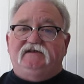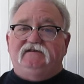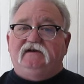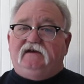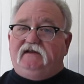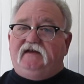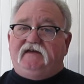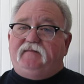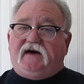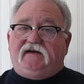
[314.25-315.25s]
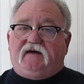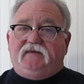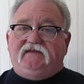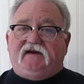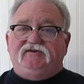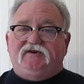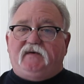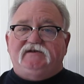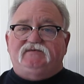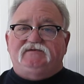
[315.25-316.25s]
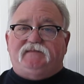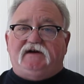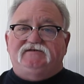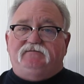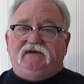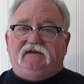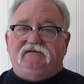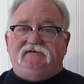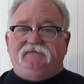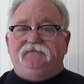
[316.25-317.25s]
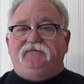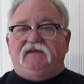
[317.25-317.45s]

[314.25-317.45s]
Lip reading: and that might not be the HOA's responsibility.